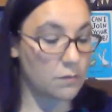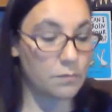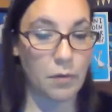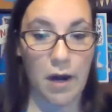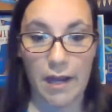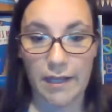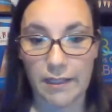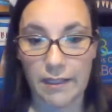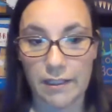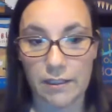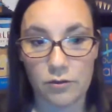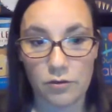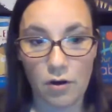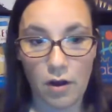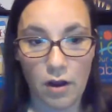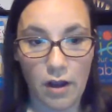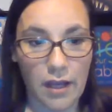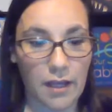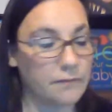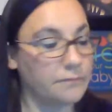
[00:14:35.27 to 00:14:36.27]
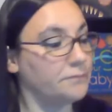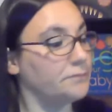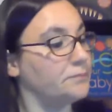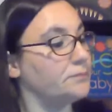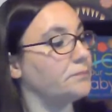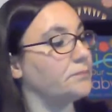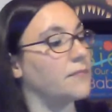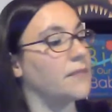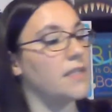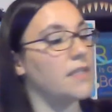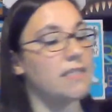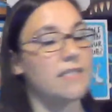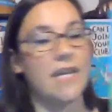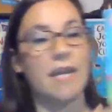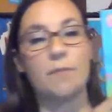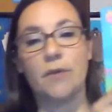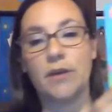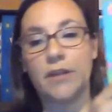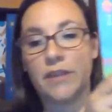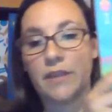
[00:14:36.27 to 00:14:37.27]
practice drawing.
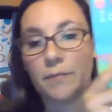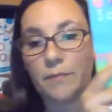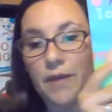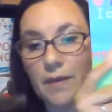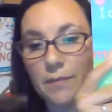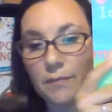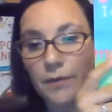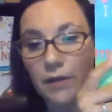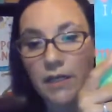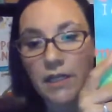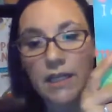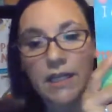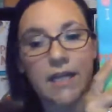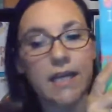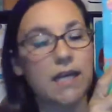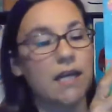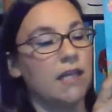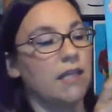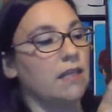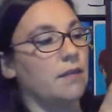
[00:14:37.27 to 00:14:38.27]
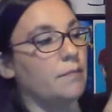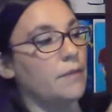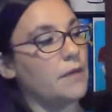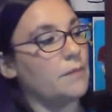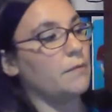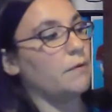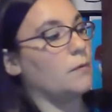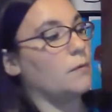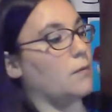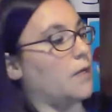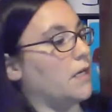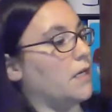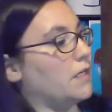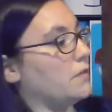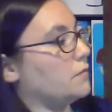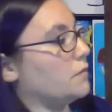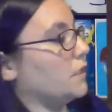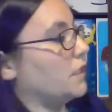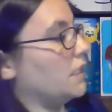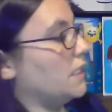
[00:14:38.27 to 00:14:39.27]
Same with the people. The people one
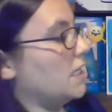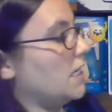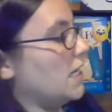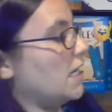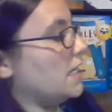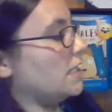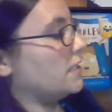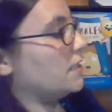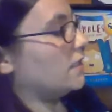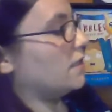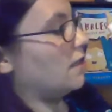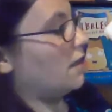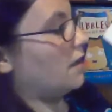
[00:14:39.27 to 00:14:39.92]
is really neat